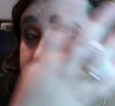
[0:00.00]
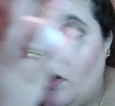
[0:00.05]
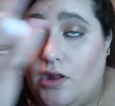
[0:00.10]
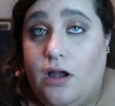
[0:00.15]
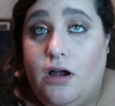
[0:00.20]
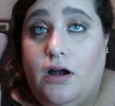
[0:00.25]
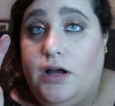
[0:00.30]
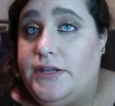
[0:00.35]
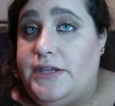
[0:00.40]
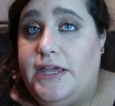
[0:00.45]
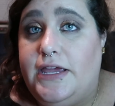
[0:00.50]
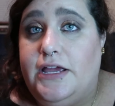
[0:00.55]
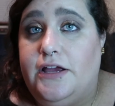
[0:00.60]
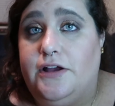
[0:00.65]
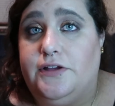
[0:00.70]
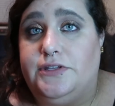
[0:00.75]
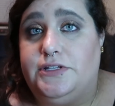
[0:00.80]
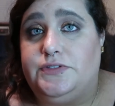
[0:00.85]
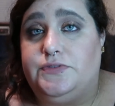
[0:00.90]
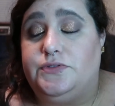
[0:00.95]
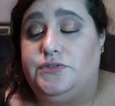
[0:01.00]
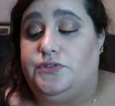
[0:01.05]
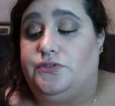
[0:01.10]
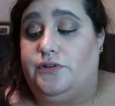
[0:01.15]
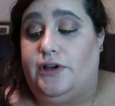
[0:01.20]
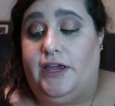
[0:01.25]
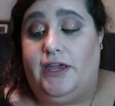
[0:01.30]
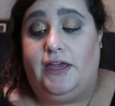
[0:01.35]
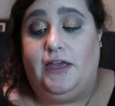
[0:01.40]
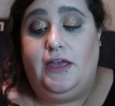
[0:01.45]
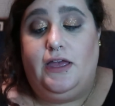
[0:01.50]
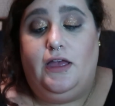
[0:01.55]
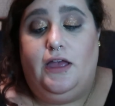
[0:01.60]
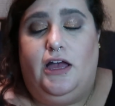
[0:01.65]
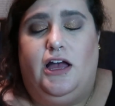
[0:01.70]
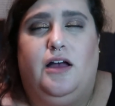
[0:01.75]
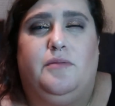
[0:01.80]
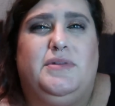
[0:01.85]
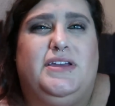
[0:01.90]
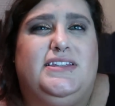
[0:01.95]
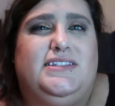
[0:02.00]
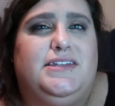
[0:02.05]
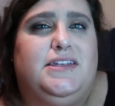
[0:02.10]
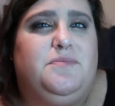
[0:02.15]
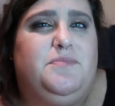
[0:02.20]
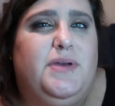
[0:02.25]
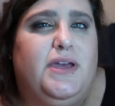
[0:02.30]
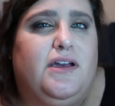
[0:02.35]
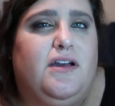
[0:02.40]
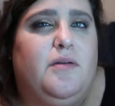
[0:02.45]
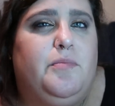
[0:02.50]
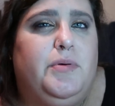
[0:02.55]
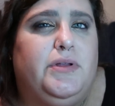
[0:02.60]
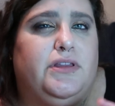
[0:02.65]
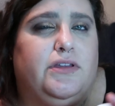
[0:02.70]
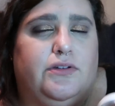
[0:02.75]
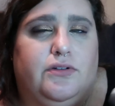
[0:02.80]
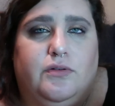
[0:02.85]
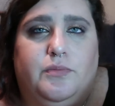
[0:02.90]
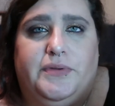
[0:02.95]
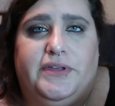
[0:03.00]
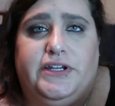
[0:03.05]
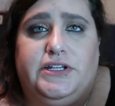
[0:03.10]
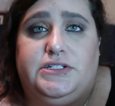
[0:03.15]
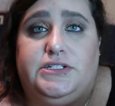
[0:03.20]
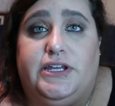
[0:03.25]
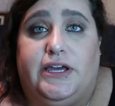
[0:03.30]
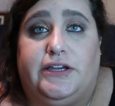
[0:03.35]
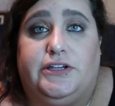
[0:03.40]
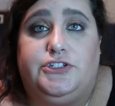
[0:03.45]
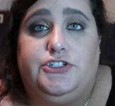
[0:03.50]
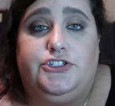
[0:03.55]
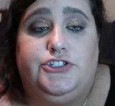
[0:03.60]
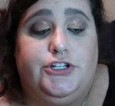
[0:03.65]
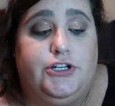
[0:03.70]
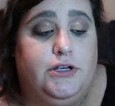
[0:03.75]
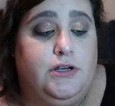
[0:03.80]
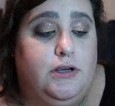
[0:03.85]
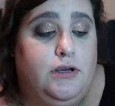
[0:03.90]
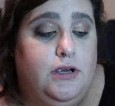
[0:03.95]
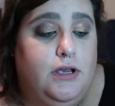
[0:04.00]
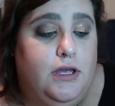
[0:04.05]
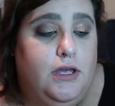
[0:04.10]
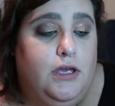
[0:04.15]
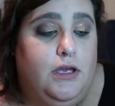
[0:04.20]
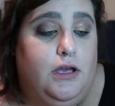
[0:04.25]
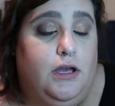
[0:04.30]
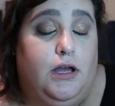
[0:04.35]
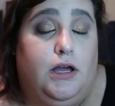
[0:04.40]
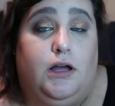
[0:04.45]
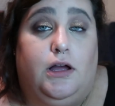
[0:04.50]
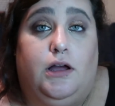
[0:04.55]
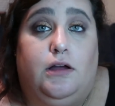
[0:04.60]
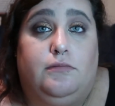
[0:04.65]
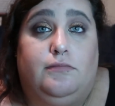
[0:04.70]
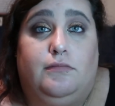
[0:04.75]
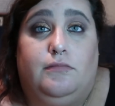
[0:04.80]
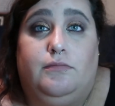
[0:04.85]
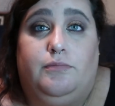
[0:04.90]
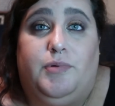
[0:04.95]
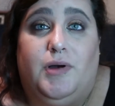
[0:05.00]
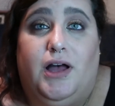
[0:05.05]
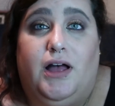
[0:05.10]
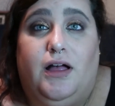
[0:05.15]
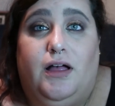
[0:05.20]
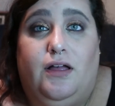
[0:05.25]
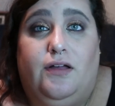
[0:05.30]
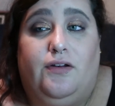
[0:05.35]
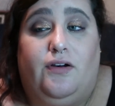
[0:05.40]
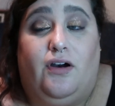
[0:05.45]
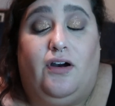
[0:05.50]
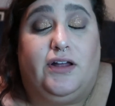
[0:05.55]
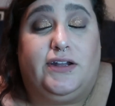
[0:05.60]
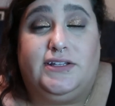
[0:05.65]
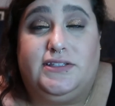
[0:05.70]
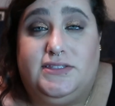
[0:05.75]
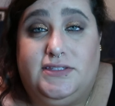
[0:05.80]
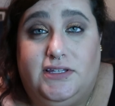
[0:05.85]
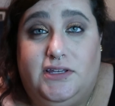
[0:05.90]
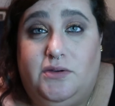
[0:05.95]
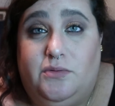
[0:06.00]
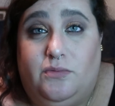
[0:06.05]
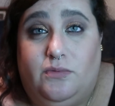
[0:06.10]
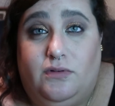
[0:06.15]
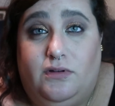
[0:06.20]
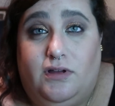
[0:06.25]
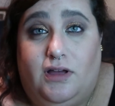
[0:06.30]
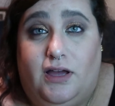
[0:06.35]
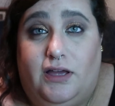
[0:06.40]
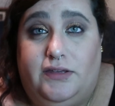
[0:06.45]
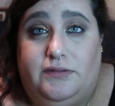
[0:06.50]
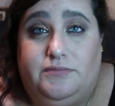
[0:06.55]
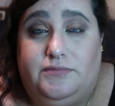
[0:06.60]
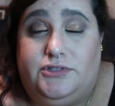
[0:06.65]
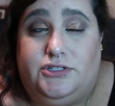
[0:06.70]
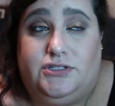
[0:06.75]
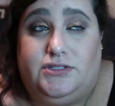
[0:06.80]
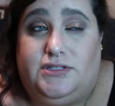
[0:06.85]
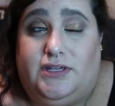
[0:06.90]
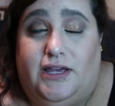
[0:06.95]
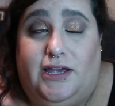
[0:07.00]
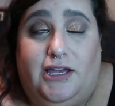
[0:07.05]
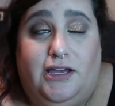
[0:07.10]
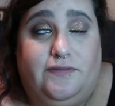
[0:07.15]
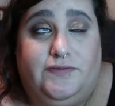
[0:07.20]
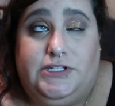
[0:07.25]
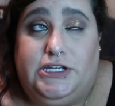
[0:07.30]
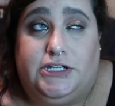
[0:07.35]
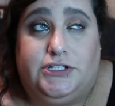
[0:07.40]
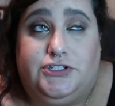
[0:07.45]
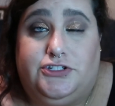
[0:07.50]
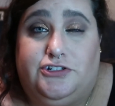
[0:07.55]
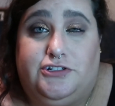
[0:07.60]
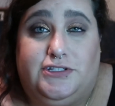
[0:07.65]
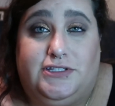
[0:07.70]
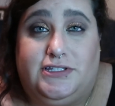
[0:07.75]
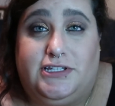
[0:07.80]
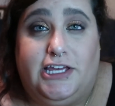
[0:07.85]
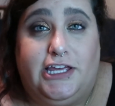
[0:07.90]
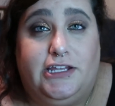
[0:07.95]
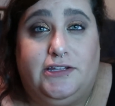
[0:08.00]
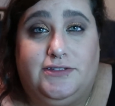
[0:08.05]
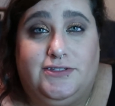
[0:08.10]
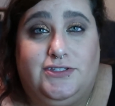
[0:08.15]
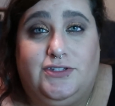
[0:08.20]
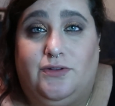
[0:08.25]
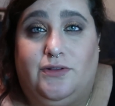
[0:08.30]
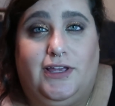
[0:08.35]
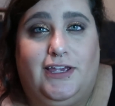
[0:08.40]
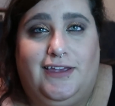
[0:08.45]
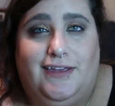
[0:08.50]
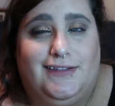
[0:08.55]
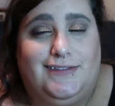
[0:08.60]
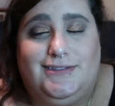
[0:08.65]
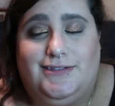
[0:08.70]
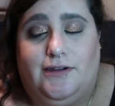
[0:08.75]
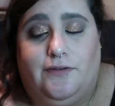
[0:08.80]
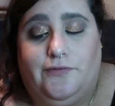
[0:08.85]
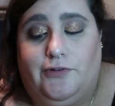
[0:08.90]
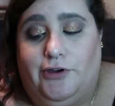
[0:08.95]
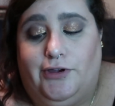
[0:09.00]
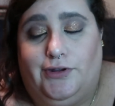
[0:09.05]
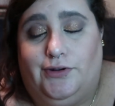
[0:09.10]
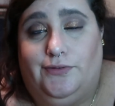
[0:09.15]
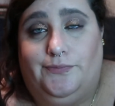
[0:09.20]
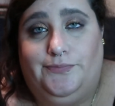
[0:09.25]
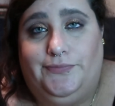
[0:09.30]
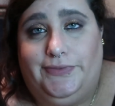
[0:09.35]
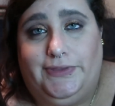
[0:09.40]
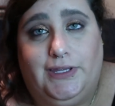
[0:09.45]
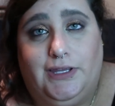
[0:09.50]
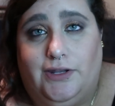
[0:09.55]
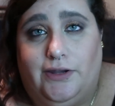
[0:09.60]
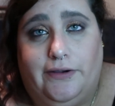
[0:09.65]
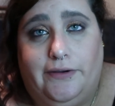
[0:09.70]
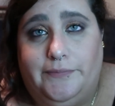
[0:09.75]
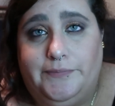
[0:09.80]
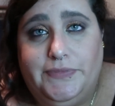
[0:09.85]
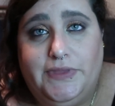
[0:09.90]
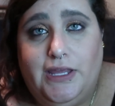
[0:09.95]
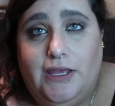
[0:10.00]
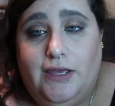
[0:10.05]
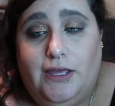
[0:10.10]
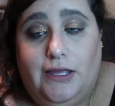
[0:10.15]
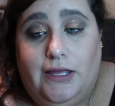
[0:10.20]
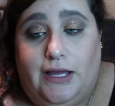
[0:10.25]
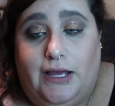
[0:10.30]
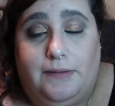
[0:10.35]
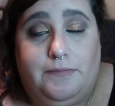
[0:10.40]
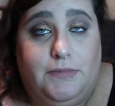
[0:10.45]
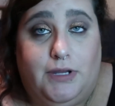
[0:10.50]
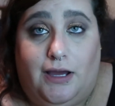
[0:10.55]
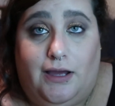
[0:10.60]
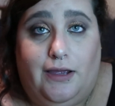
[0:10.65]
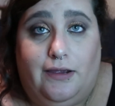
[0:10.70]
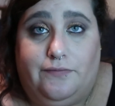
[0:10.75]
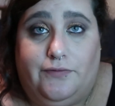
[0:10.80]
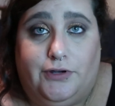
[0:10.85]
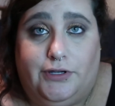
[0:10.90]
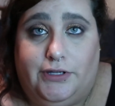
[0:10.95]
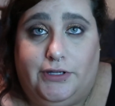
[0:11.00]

on here. This was great. It did pick up a little bit of texture, but honestly, I have textured skin, so like it's never gonna, you know, I'm not ever